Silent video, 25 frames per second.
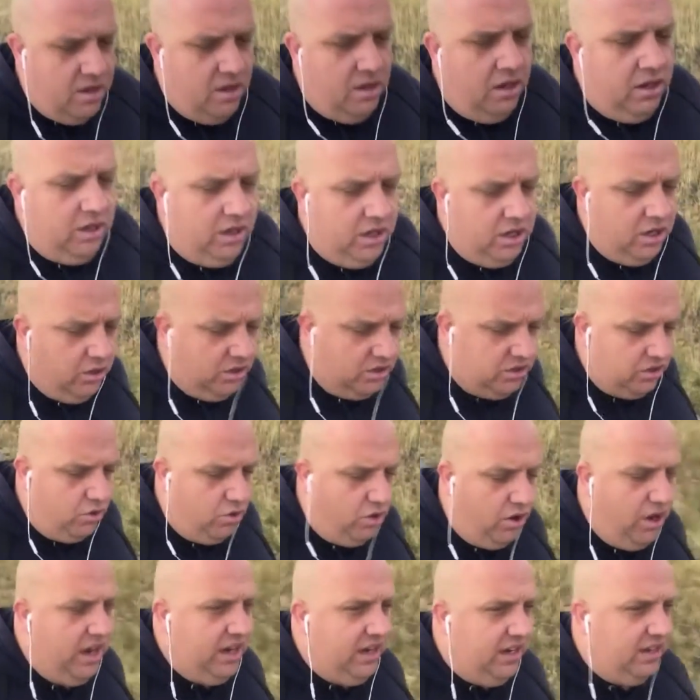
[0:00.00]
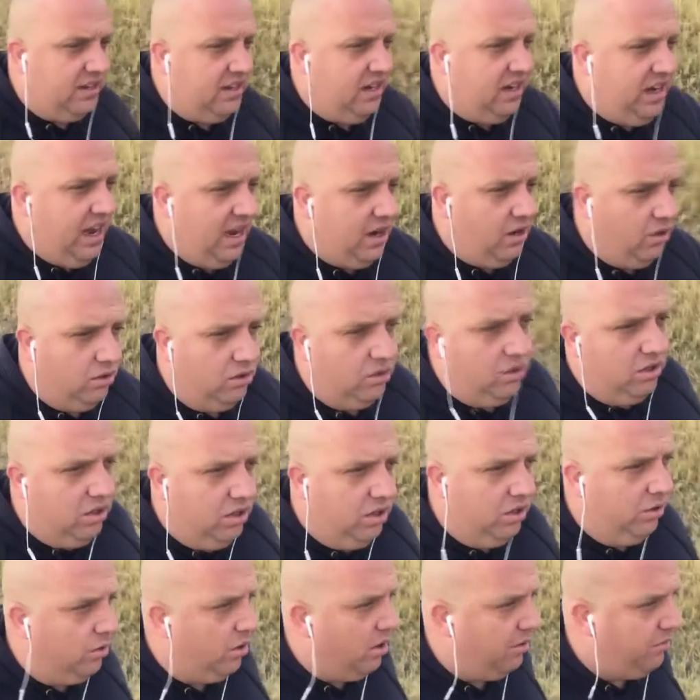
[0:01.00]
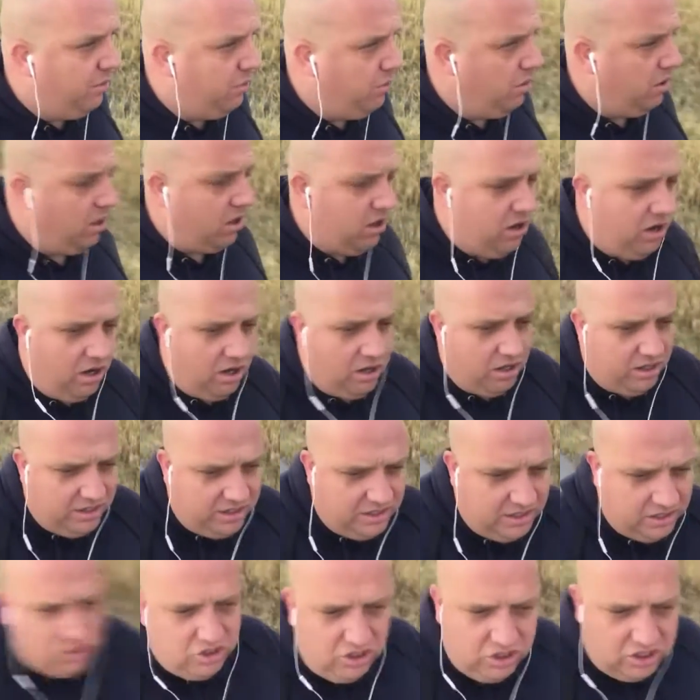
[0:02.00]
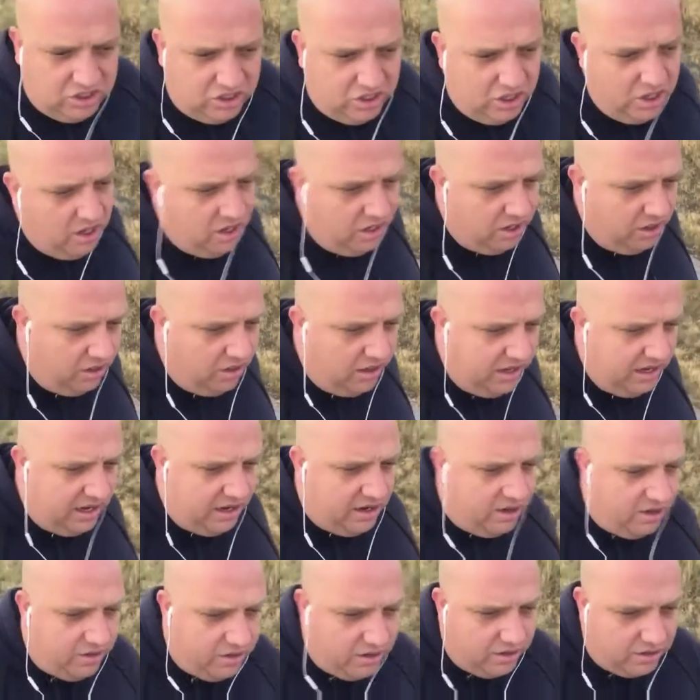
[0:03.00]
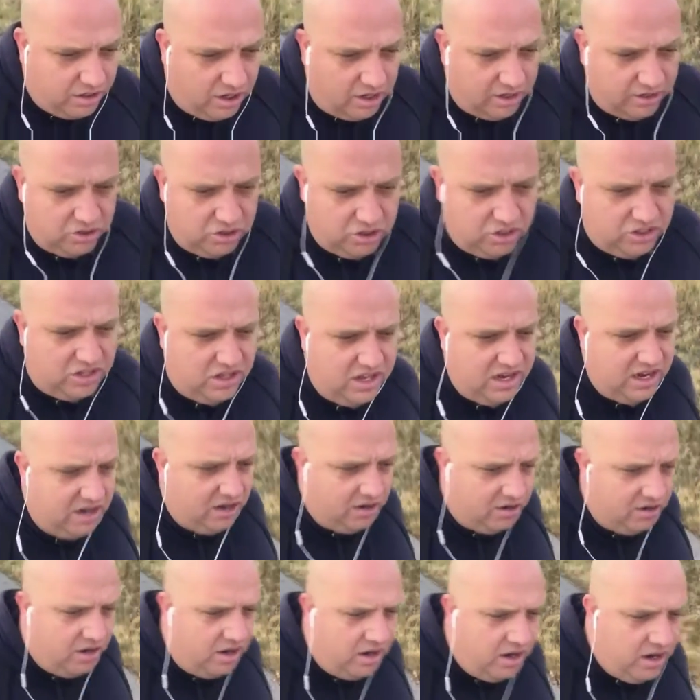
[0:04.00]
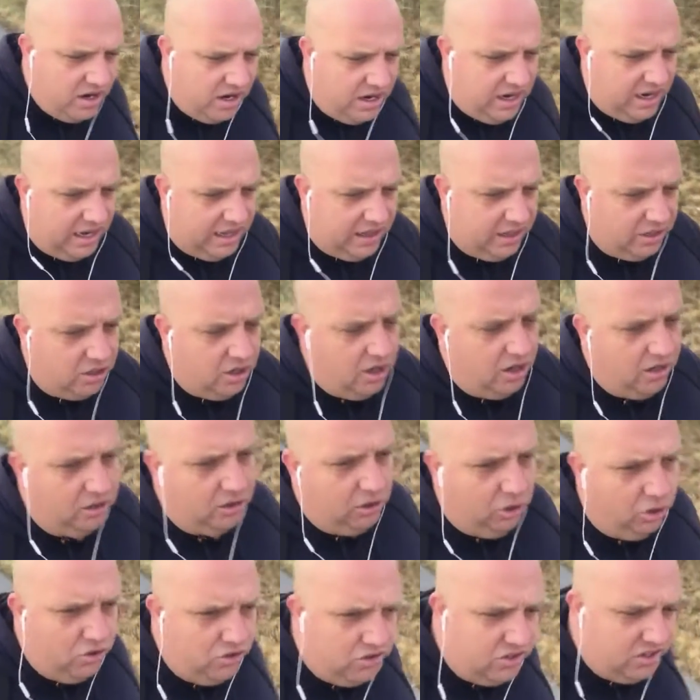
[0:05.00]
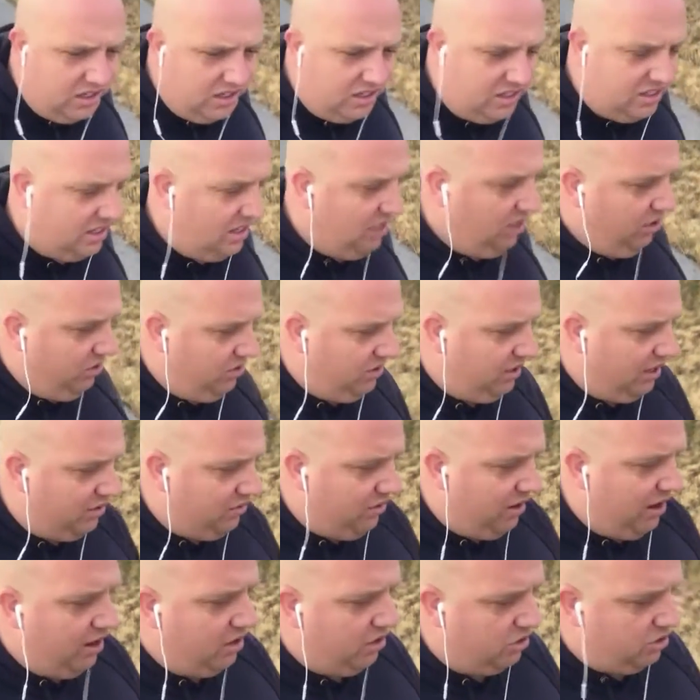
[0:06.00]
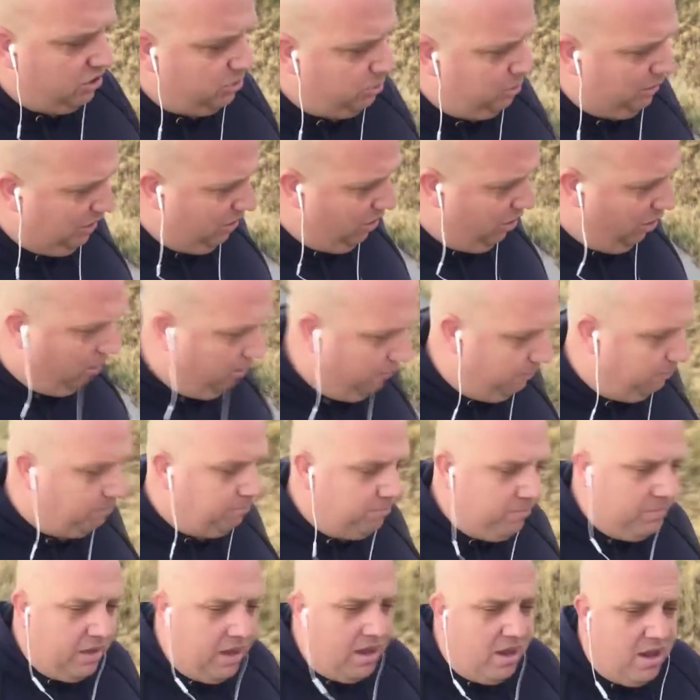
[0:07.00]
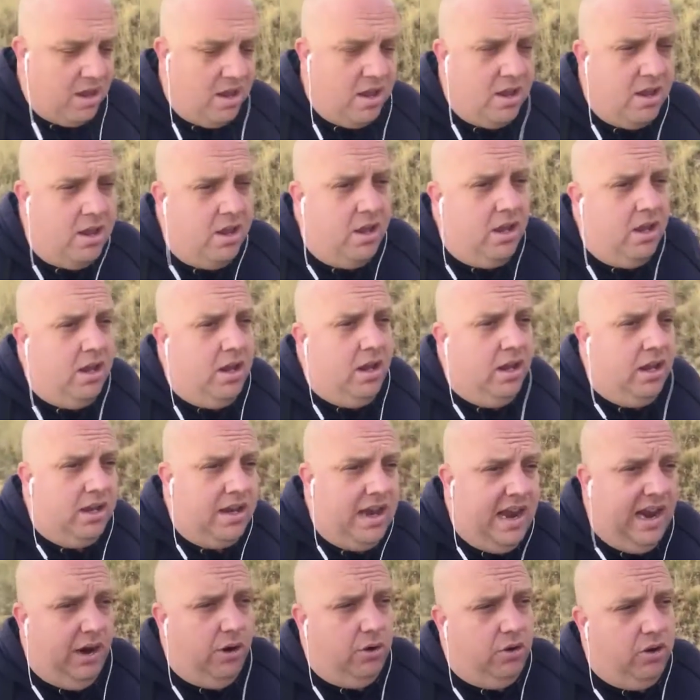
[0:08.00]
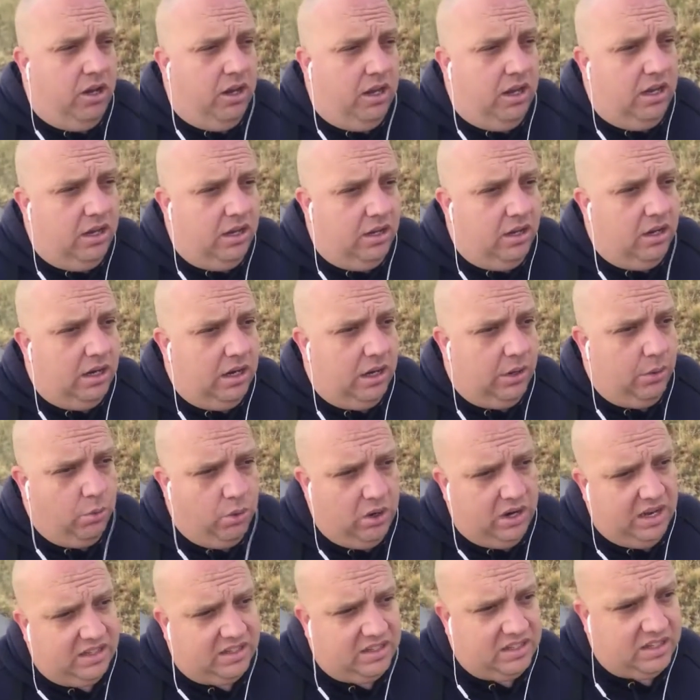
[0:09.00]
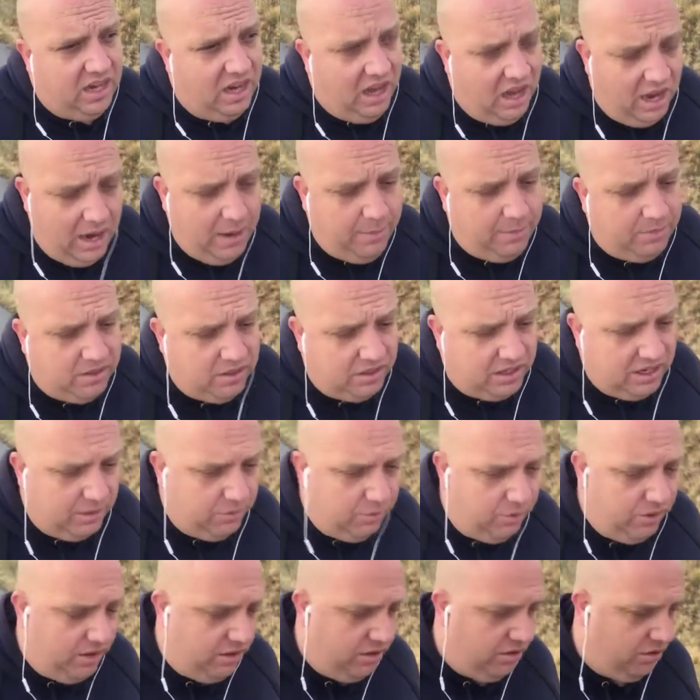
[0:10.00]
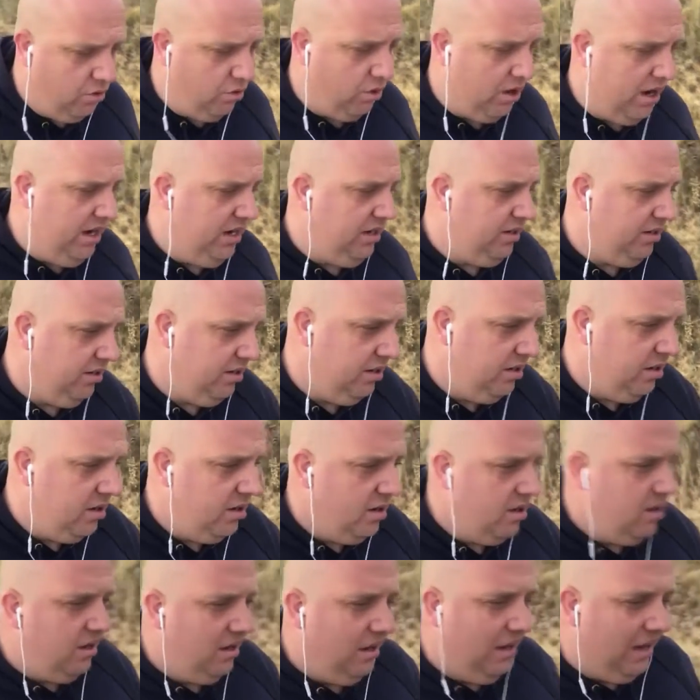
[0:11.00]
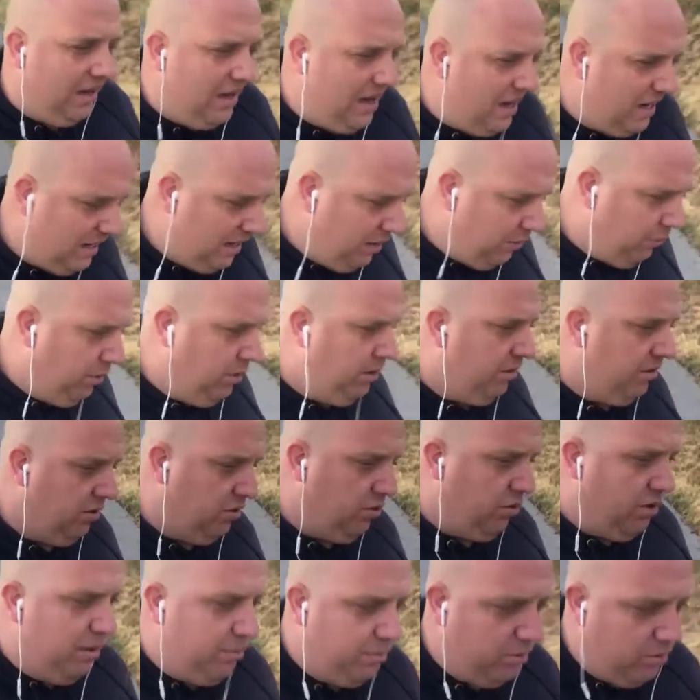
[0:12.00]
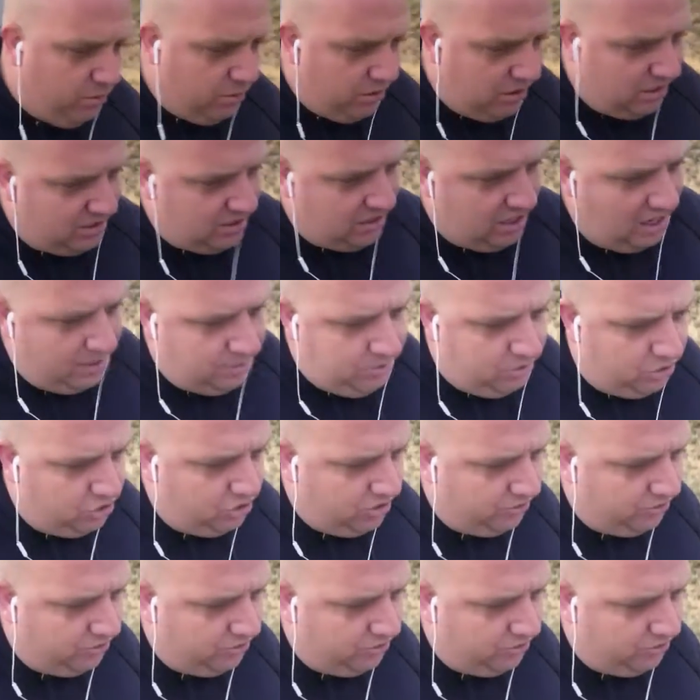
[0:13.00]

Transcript: It's a crate, it's a kennel, whatever you want to call it, and it's just there, and the dog's just there, and the dog learns this skill set of how to just be calm. Now, when it's time to get rid of the crate, and not get rid of the crate, but when it's time to shift